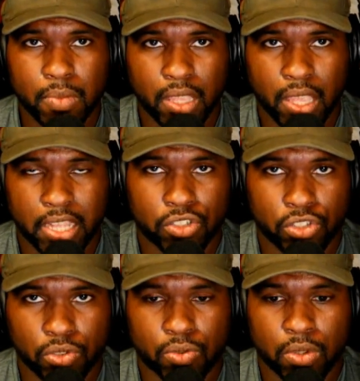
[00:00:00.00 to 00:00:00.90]

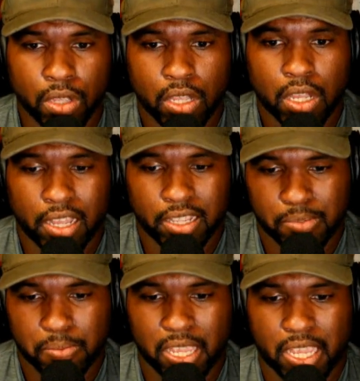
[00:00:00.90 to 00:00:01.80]
into us
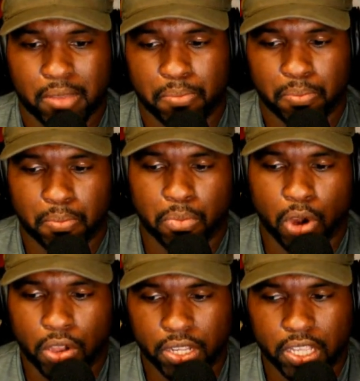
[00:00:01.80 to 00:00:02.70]
being
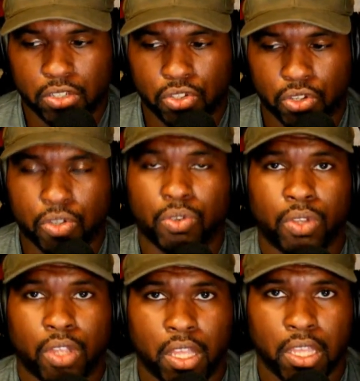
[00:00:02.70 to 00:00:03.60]
brought into
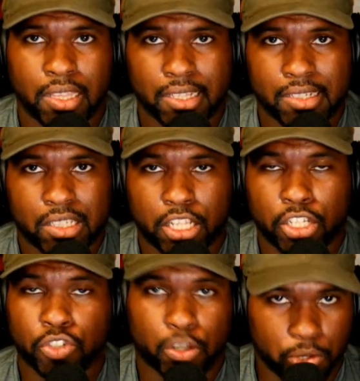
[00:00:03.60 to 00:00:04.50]
the
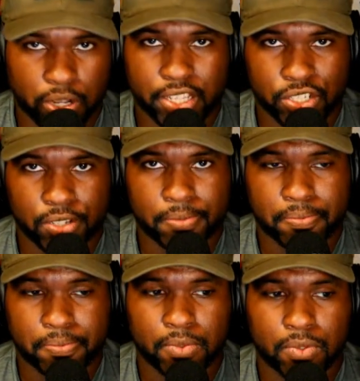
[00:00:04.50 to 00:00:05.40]
tribulation.
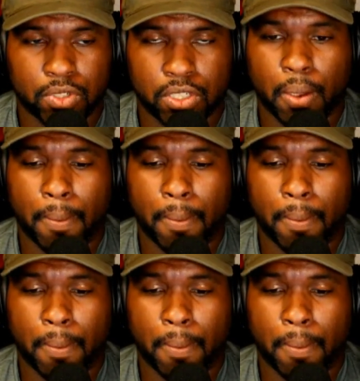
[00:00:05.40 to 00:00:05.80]
So